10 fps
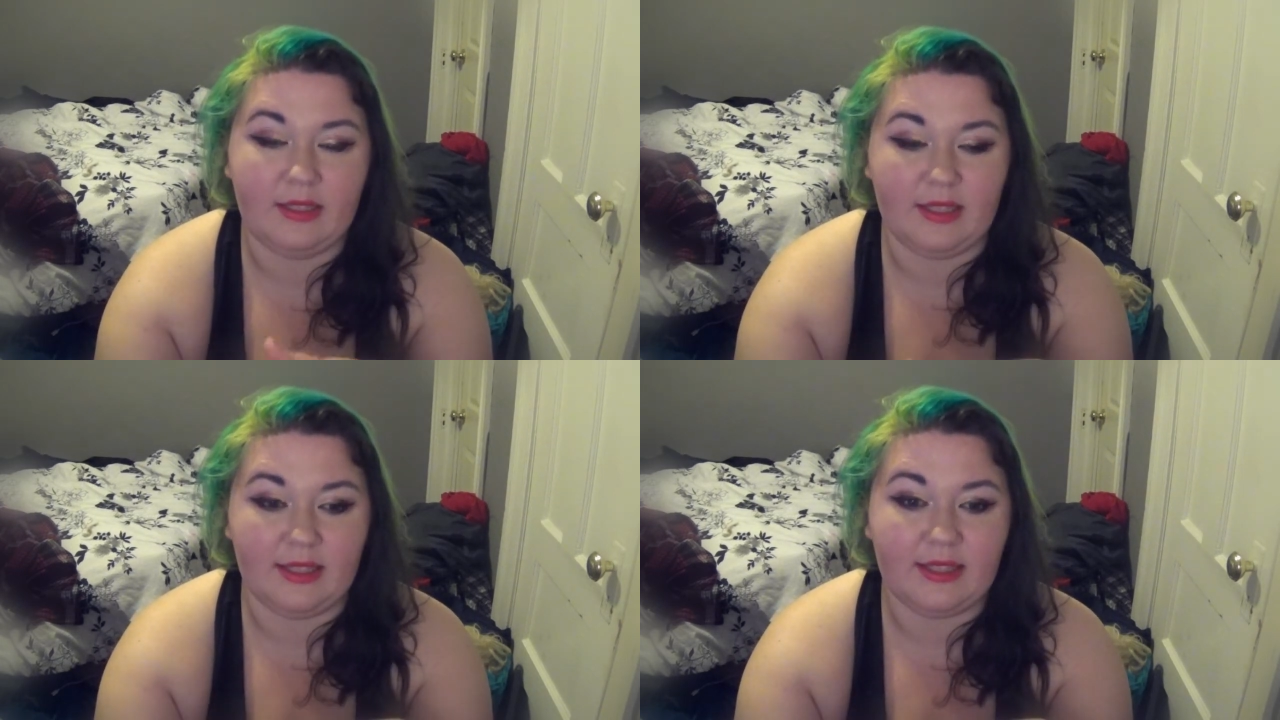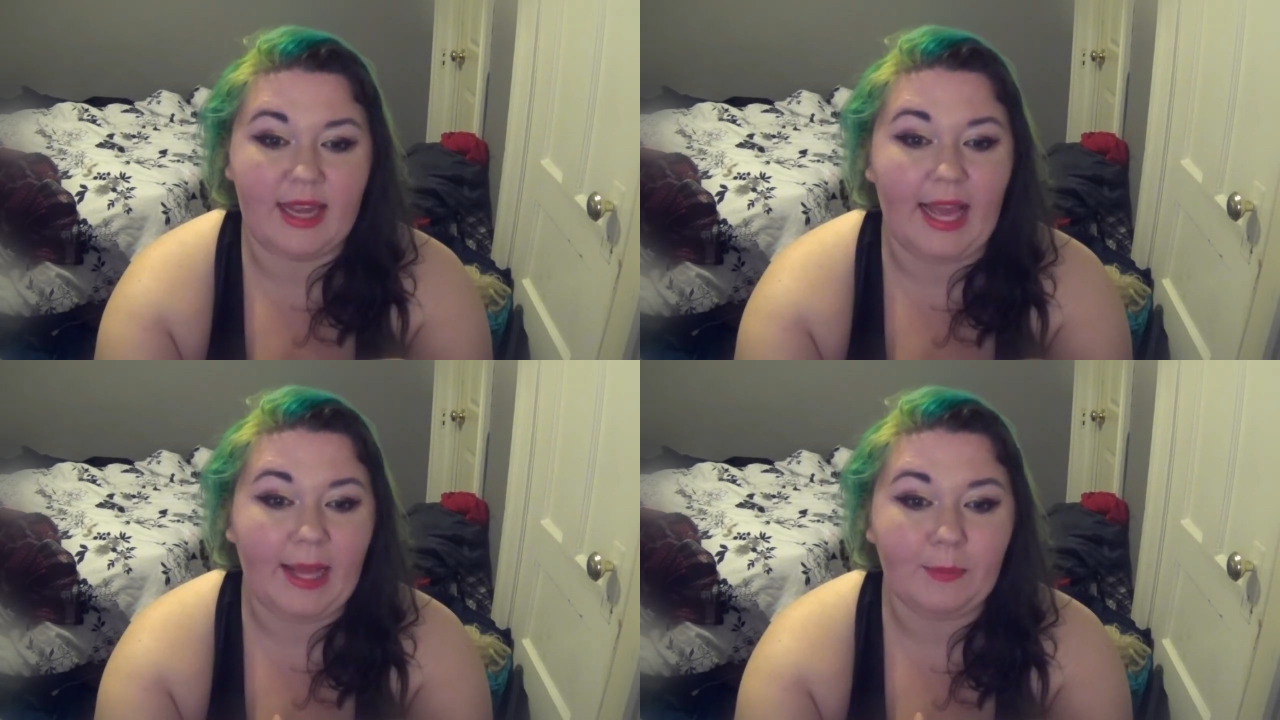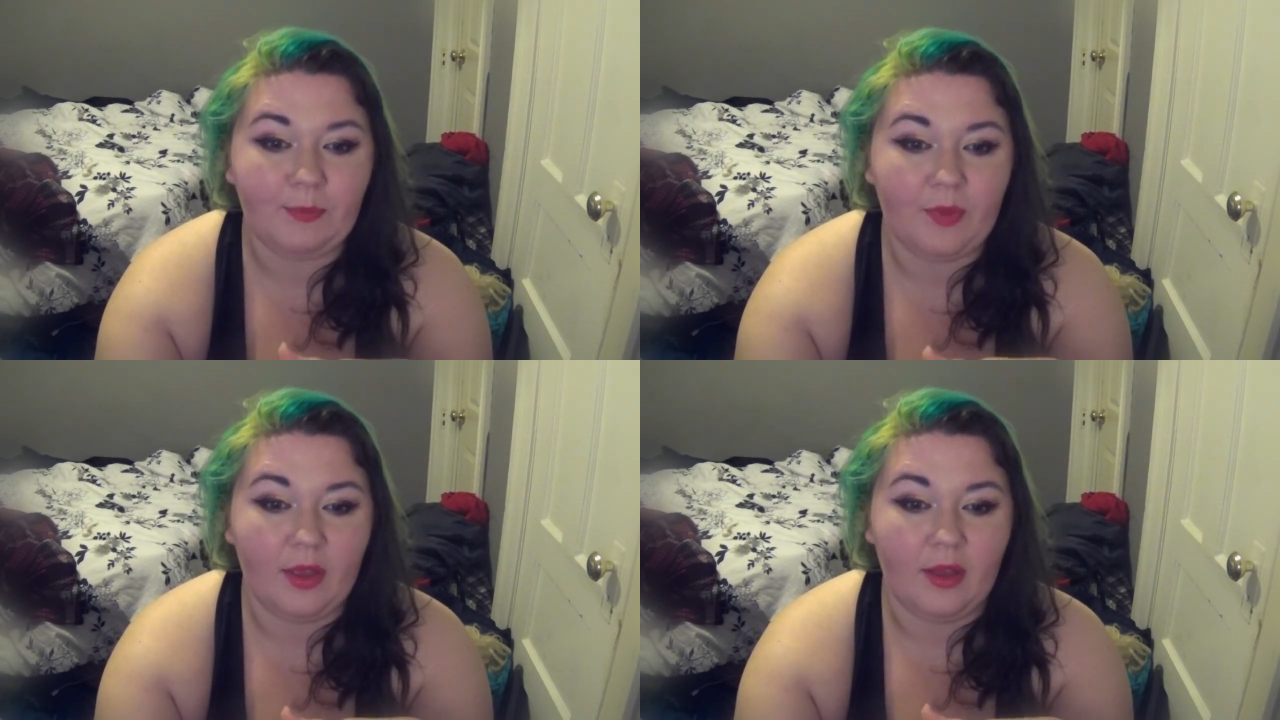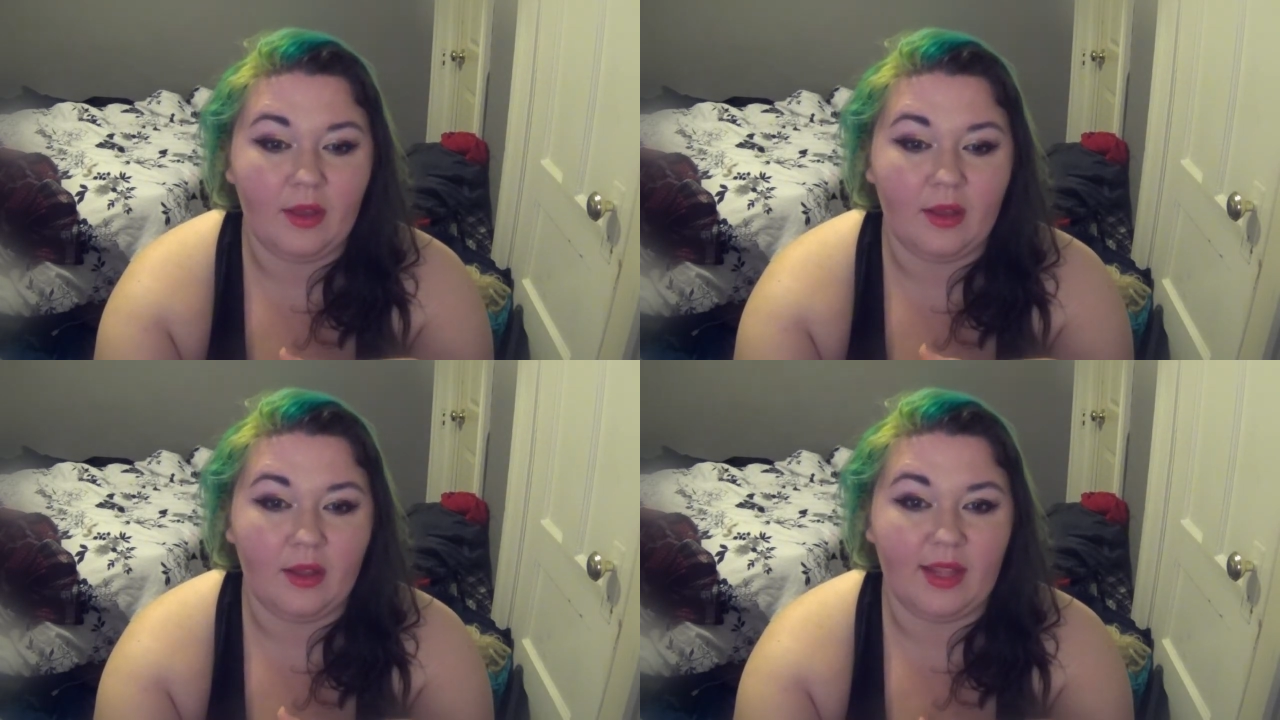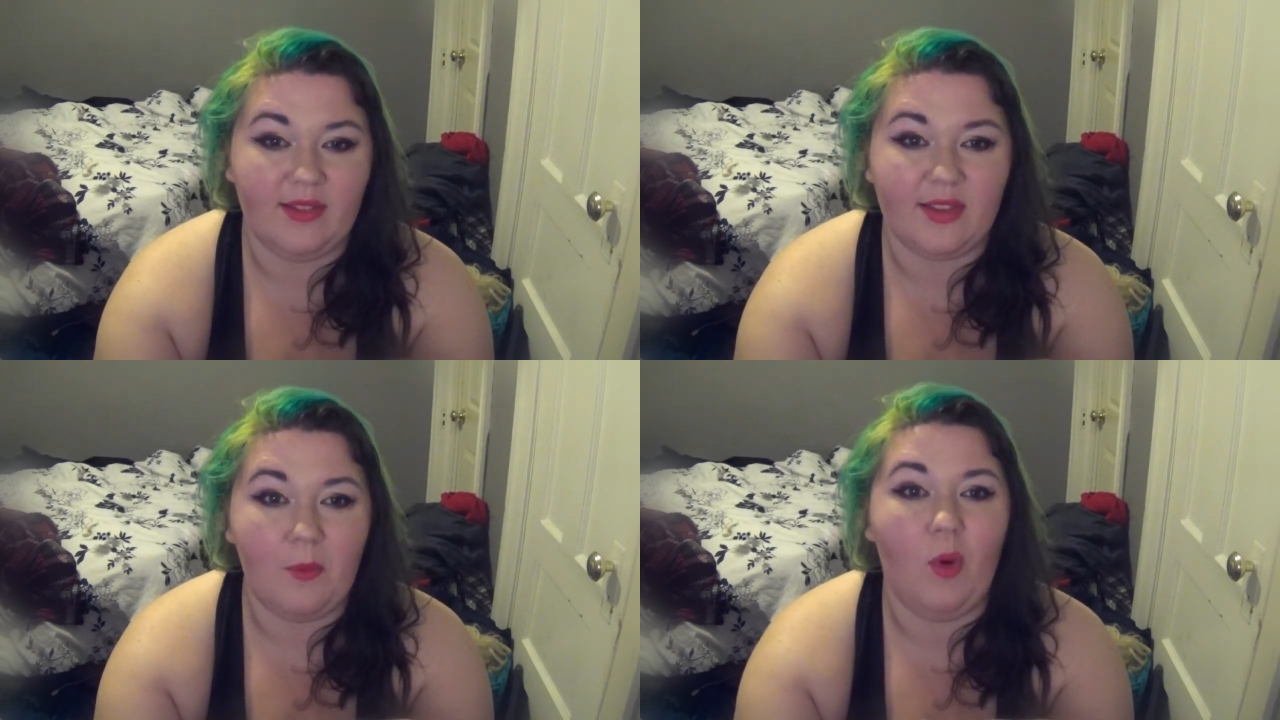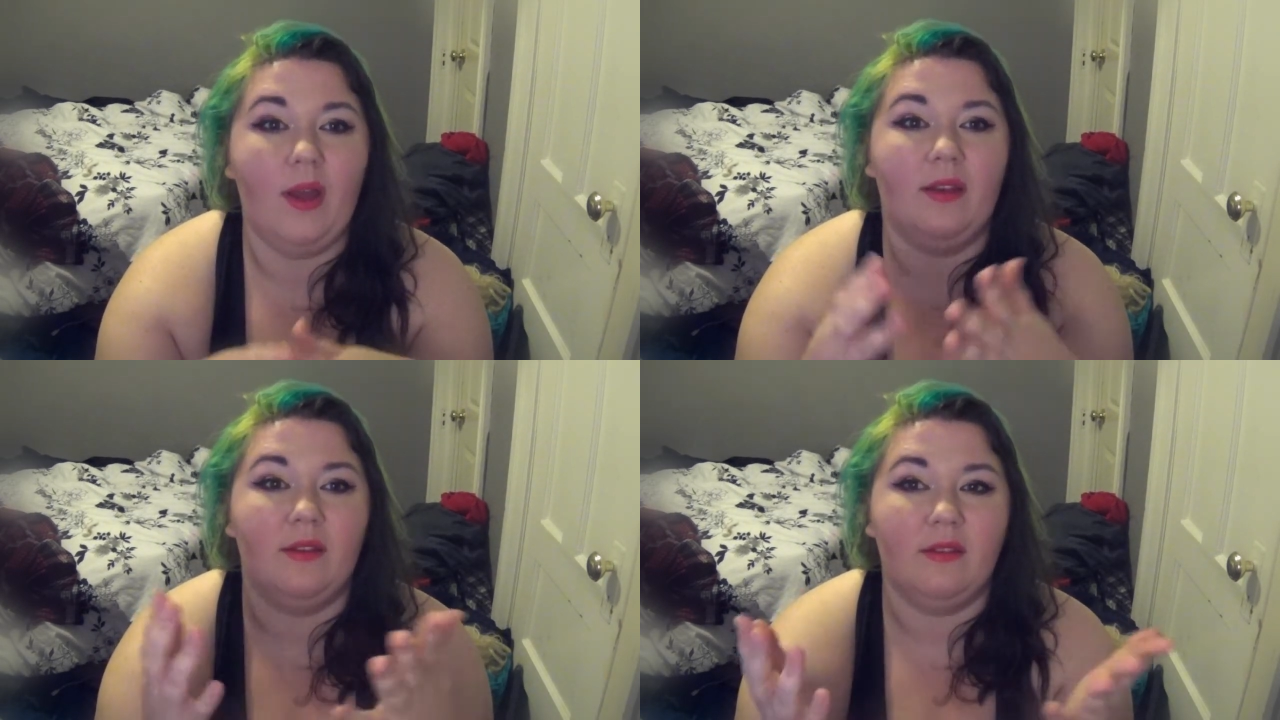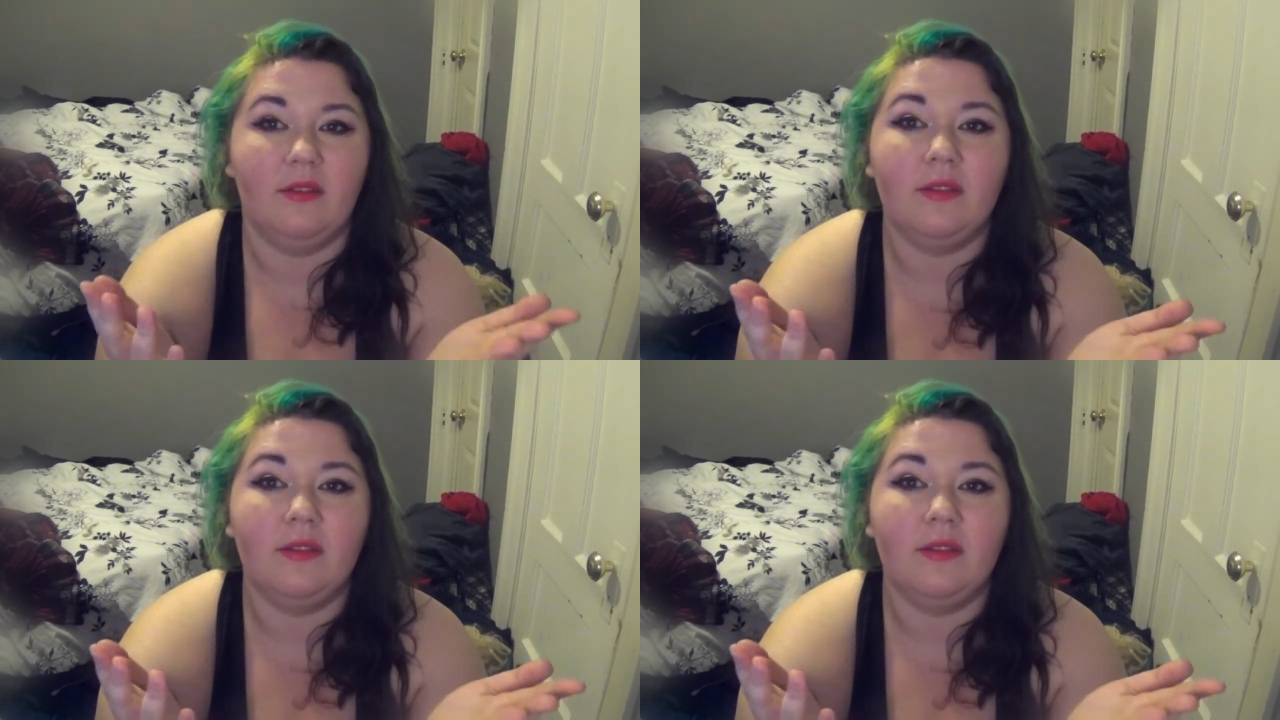to this day that someone